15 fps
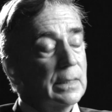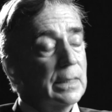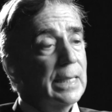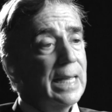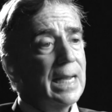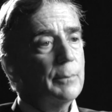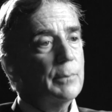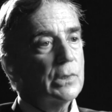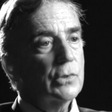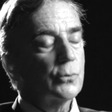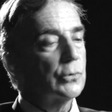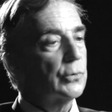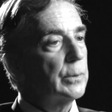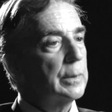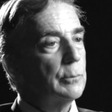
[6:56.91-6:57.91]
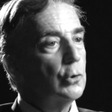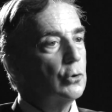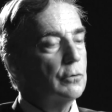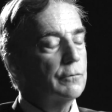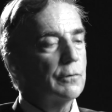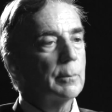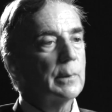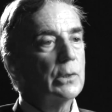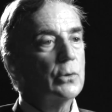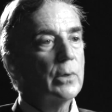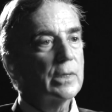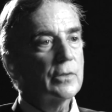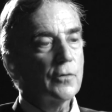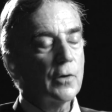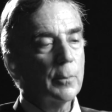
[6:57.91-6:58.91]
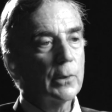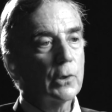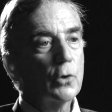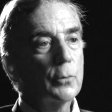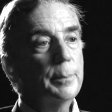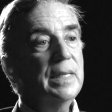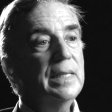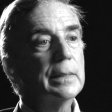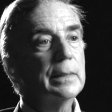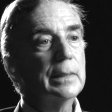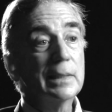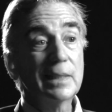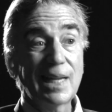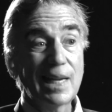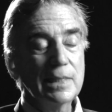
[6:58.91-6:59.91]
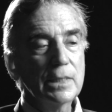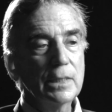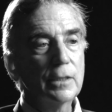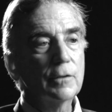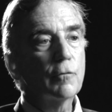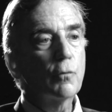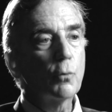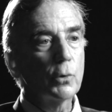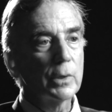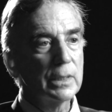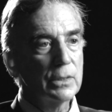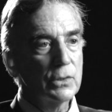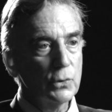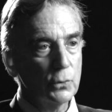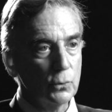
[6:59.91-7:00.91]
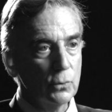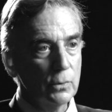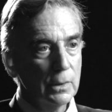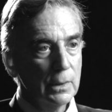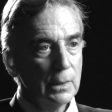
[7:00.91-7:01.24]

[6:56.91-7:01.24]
Cannabis was removed from the U.S. pharmacopoeia in 1942.